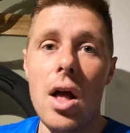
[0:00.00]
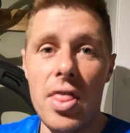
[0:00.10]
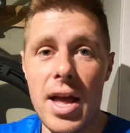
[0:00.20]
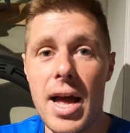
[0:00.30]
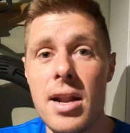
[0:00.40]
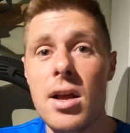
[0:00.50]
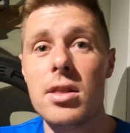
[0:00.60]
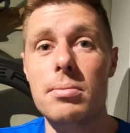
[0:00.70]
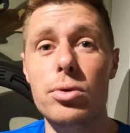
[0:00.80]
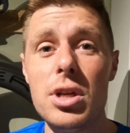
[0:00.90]
and then
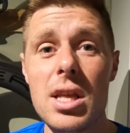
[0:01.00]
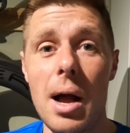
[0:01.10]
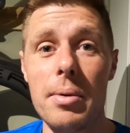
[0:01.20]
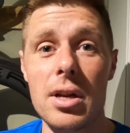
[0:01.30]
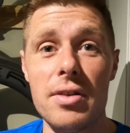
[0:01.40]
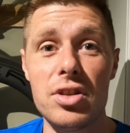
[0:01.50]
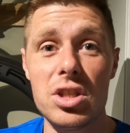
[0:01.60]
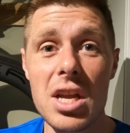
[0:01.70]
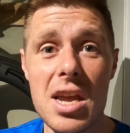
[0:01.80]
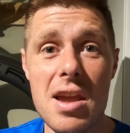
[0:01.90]
the money that I'm going to have
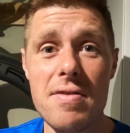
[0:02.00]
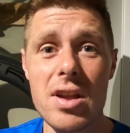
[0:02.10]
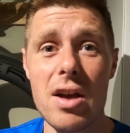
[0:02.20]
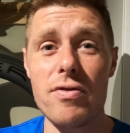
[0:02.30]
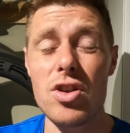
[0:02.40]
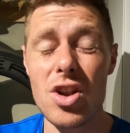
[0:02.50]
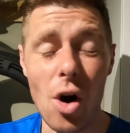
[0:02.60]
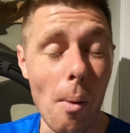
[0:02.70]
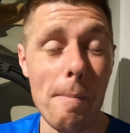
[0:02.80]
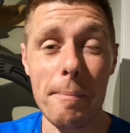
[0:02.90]
saved of
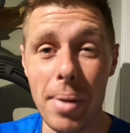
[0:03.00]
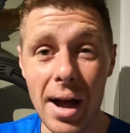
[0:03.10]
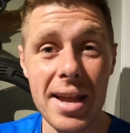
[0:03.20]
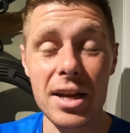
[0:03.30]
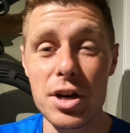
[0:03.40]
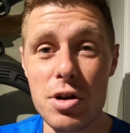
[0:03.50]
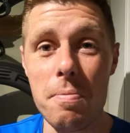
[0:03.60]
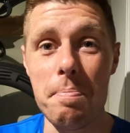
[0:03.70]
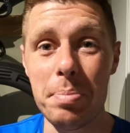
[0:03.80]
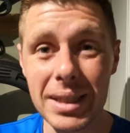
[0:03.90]
not buying a
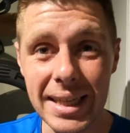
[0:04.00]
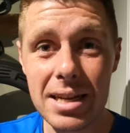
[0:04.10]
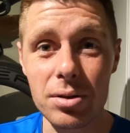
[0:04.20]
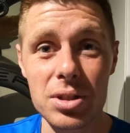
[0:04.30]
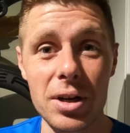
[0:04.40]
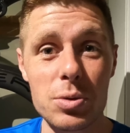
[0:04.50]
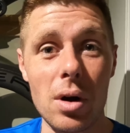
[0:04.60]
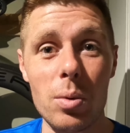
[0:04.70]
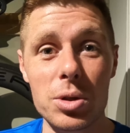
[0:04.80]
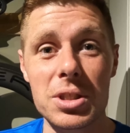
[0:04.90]
new bike, because that is
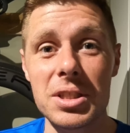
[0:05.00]
what I was